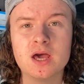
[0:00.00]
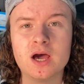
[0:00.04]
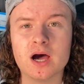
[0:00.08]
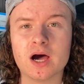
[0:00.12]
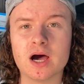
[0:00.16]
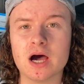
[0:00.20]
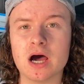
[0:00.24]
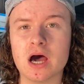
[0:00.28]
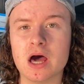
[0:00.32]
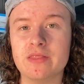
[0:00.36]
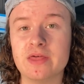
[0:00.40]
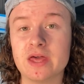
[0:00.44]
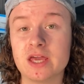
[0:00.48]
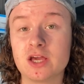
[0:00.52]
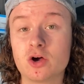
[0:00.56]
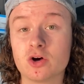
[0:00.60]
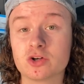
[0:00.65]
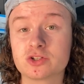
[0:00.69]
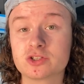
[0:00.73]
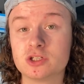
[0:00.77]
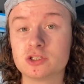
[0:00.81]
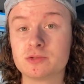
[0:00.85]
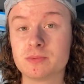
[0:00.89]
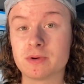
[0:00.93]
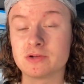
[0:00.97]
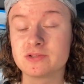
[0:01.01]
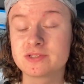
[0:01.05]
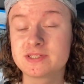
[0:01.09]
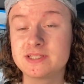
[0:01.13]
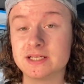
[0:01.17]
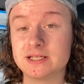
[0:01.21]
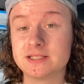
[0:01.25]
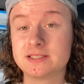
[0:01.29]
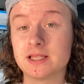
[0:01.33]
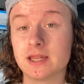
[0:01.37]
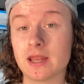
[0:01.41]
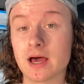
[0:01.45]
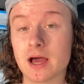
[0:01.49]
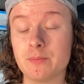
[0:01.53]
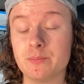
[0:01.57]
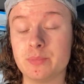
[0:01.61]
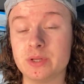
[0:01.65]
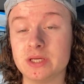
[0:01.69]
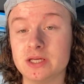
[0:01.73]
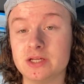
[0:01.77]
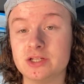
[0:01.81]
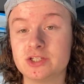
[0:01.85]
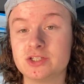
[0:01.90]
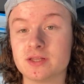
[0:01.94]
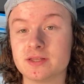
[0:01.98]
Uh, they cost us about sixty-nine
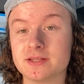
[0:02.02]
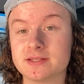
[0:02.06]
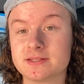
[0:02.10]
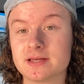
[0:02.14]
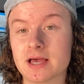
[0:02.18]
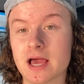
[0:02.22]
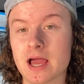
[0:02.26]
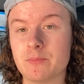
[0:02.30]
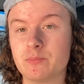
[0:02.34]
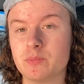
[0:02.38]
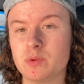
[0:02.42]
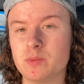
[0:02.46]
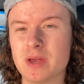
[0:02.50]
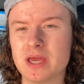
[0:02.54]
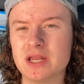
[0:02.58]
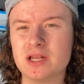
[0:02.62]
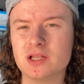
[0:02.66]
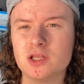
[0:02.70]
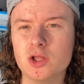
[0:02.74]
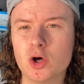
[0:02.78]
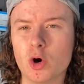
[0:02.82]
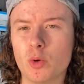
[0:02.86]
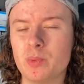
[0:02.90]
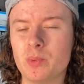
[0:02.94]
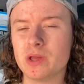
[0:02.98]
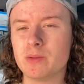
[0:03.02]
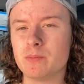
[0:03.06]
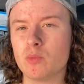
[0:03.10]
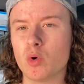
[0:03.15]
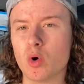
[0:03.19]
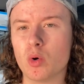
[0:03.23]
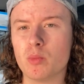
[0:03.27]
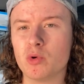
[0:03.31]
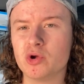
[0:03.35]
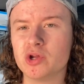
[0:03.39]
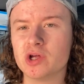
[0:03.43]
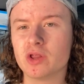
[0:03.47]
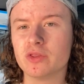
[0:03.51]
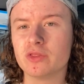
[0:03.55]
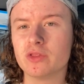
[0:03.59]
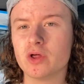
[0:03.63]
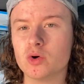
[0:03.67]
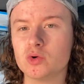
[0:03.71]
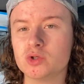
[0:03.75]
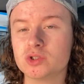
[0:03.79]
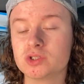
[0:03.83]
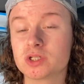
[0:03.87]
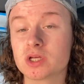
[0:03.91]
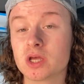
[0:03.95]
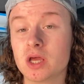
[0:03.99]
p each at the time. We made a little more money on
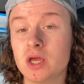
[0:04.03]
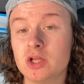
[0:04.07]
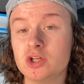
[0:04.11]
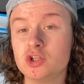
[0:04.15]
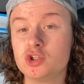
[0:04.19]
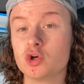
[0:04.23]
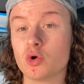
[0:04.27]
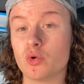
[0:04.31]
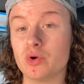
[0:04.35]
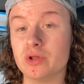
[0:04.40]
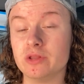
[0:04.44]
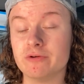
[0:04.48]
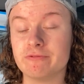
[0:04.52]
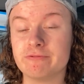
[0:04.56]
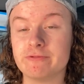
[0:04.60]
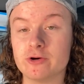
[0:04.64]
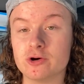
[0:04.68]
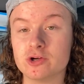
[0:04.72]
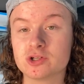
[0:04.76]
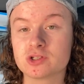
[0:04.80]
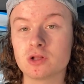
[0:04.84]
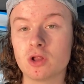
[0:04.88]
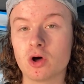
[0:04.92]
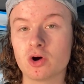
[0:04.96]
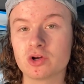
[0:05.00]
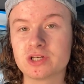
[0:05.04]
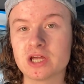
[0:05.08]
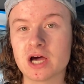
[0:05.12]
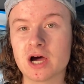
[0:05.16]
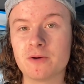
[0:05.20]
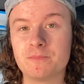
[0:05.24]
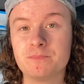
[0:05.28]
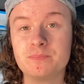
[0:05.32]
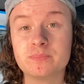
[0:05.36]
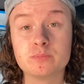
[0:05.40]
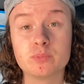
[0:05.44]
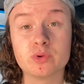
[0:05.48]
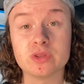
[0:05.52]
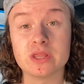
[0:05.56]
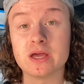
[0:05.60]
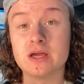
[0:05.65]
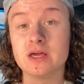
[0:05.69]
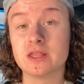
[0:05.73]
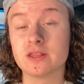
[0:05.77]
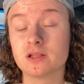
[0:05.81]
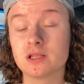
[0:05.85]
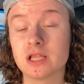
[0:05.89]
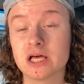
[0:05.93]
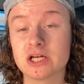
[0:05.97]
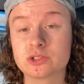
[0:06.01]
those during the first lockdown, but they are
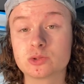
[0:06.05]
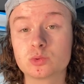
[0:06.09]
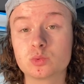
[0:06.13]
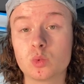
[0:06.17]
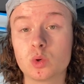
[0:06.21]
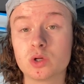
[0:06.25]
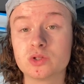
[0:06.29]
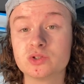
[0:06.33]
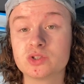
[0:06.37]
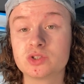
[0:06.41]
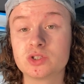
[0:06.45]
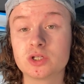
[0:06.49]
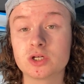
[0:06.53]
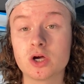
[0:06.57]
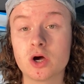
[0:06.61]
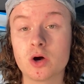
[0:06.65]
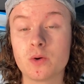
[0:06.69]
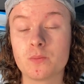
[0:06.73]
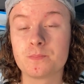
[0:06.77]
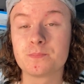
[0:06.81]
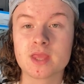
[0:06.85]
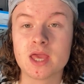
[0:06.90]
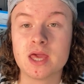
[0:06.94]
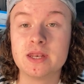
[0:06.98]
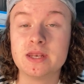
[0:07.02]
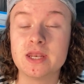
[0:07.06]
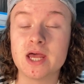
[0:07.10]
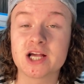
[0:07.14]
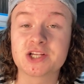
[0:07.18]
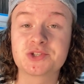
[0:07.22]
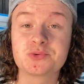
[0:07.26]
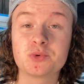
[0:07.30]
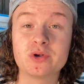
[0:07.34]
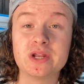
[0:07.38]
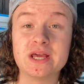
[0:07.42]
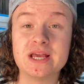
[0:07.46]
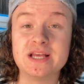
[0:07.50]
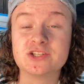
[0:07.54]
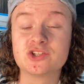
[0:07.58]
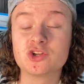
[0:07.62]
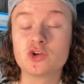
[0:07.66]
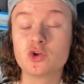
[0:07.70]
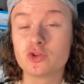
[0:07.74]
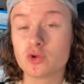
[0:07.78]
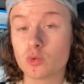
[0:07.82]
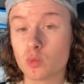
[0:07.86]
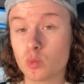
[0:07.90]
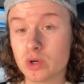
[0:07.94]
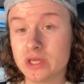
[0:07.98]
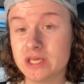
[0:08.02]
the last ones to go. Next one is
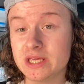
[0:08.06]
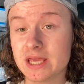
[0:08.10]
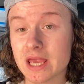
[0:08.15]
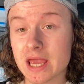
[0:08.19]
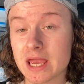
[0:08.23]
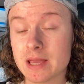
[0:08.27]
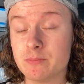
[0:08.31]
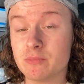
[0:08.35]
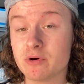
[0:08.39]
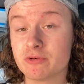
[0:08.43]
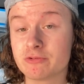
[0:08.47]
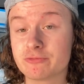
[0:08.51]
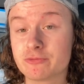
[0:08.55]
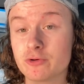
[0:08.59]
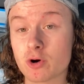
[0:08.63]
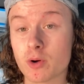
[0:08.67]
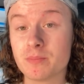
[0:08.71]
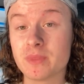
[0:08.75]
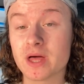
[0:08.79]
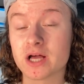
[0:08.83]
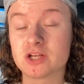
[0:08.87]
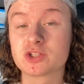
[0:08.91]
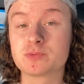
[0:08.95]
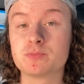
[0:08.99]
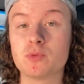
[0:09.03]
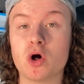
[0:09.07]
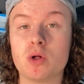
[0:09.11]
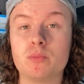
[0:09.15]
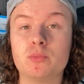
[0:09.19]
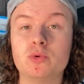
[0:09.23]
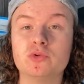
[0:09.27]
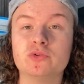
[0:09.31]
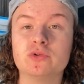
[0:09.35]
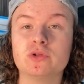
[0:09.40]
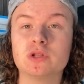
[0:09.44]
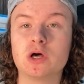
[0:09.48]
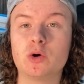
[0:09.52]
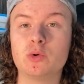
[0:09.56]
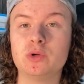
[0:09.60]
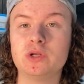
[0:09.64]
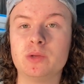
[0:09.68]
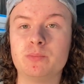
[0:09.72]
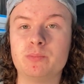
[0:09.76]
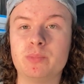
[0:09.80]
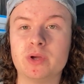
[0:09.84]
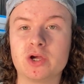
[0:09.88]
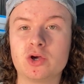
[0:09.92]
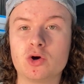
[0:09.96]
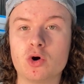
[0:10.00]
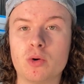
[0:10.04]
another Wii game from that small bundle that we did
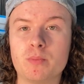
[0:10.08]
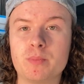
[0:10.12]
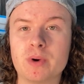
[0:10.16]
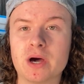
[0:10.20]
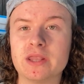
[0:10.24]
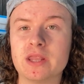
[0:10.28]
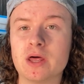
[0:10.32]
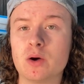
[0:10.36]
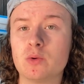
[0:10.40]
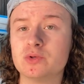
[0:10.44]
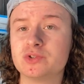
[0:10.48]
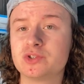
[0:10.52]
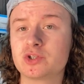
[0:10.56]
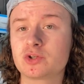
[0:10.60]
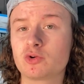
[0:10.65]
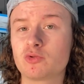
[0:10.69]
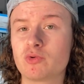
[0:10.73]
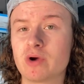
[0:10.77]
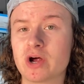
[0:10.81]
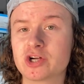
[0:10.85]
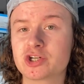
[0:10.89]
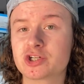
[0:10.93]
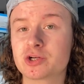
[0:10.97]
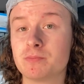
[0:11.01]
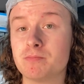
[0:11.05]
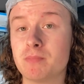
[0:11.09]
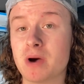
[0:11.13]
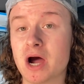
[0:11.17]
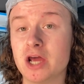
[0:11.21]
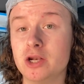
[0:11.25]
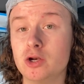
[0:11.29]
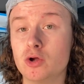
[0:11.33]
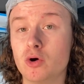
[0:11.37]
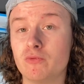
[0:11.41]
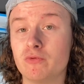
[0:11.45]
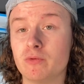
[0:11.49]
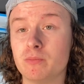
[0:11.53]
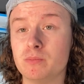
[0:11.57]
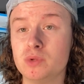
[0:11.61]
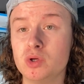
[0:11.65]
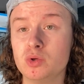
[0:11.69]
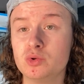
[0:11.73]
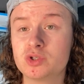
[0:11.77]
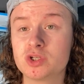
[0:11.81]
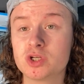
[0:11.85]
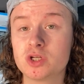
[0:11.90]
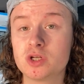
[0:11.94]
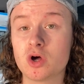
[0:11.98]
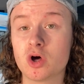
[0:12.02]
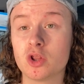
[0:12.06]
pick up, and that was Crash Mind Over
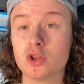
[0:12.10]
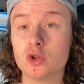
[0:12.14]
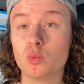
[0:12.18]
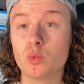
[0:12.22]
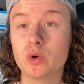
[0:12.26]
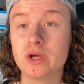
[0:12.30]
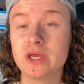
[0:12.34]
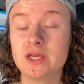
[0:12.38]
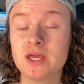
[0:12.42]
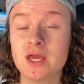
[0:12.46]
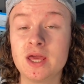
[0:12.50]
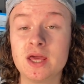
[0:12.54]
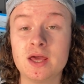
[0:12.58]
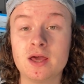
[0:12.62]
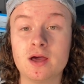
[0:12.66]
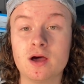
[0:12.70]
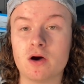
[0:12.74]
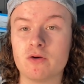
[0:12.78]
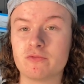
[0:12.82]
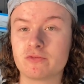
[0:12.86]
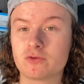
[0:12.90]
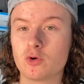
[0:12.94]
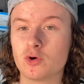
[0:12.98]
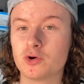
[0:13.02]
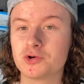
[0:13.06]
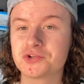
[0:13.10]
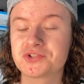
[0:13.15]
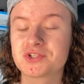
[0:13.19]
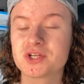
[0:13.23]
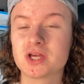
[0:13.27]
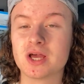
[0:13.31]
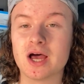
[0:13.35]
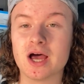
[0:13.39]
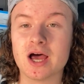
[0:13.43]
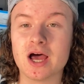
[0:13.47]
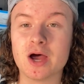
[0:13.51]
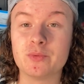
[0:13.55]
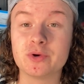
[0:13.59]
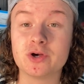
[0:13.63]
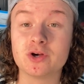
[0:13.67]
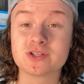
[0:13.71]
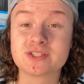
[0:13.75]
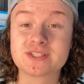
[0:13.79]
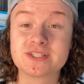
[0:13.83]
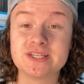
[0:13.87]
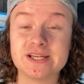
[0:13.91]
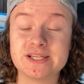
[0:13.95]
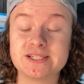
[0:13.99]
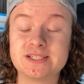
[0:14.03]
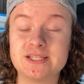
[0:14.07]
Mutant on the Wii, of course. Uh, we got
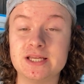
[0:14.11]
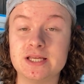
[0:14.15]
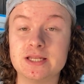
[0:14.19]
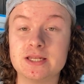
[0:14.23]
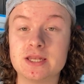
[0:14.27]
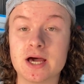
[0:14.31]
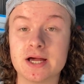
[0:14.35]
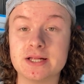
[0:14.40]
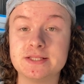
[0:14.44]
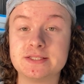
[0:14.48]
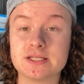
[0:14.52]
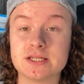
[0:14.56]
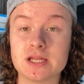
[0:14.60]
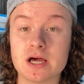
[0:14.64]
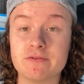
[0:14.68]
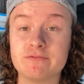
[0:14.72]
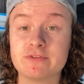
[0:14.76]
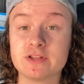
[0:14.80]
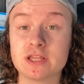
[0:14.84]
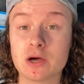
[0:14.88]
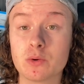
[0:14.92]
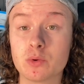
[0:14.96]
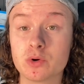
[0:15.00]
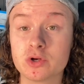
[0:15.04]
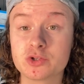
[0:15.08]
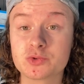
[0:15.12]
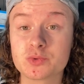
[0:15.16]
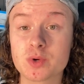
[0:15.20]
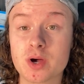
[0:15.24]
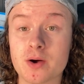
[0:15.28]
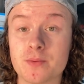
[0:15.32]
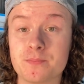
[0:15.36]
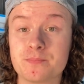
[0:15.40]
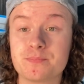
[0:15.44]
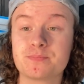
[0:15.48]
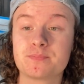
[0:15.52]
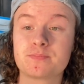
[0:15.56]
sixteen ninety-nine for that one as well.